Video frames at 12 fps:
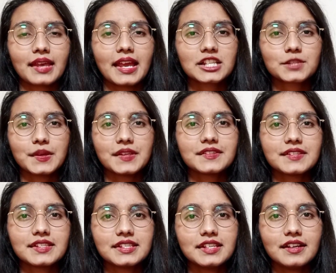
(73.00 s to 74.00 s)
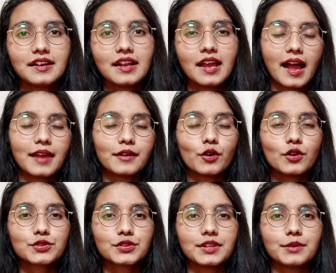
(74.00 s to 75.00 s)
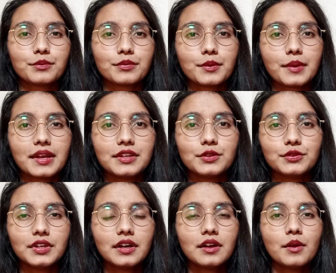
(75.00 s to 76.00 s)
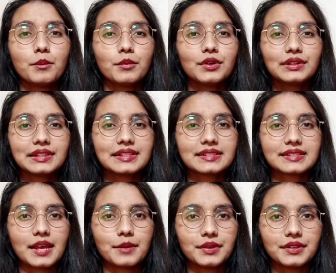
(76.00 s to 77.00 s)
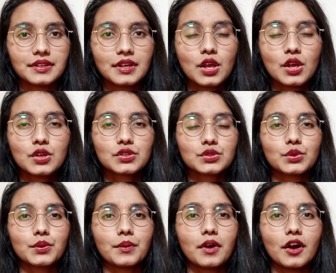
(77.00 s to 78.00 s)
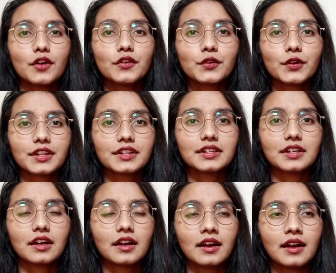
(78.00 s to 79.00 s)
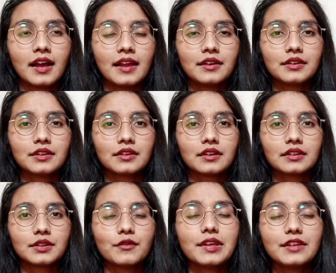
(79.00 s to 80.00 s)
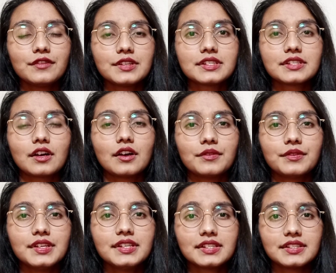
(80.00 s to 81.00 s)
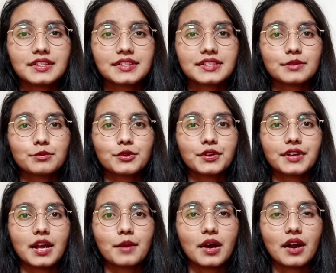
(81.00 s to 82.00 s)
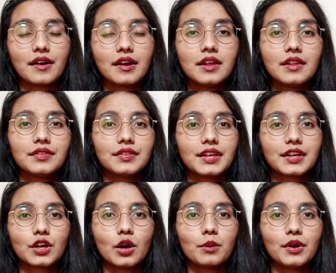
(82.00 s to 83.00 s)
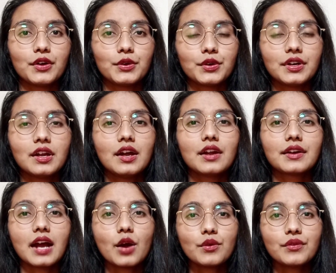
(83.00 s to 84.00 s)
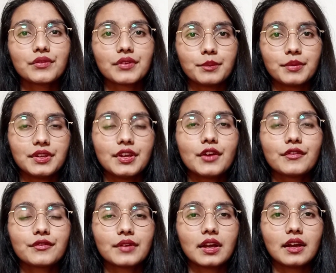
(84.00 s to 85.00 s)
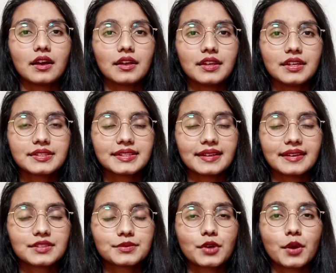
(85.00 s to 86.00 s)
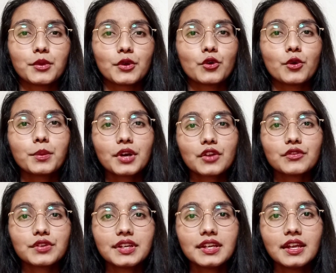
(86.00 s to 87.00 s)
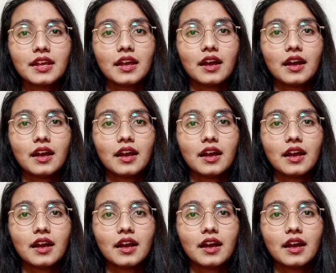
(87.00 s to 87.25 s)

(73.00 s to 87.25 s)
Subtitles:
expenses here, and also they provide you the monthly stipend. So and the benefits of this internship program are they cover your round trip air tickets from your home country